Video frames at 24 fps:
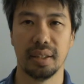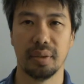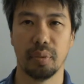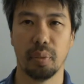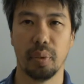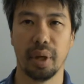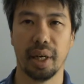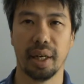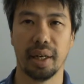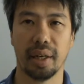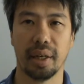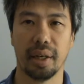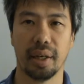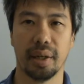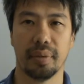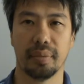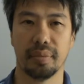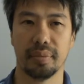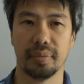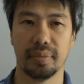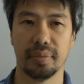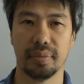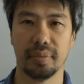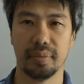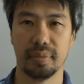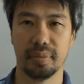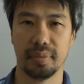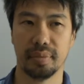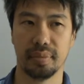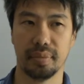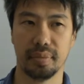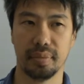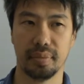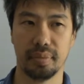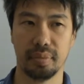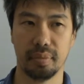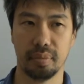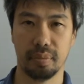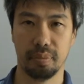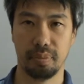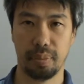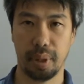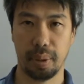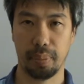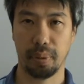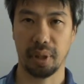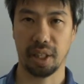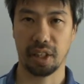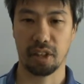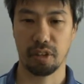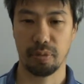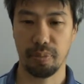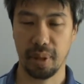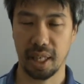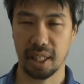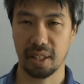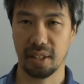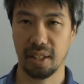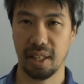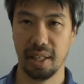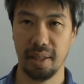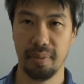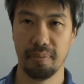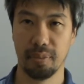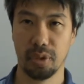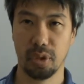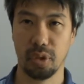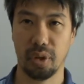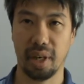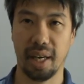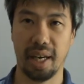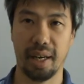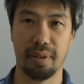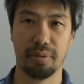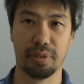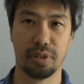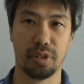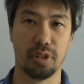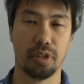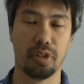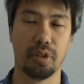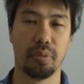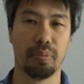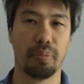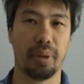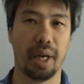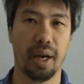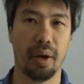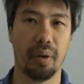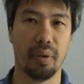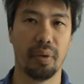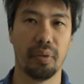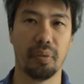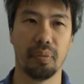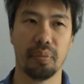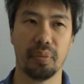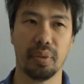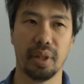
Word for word: where people expect him to have a certain power.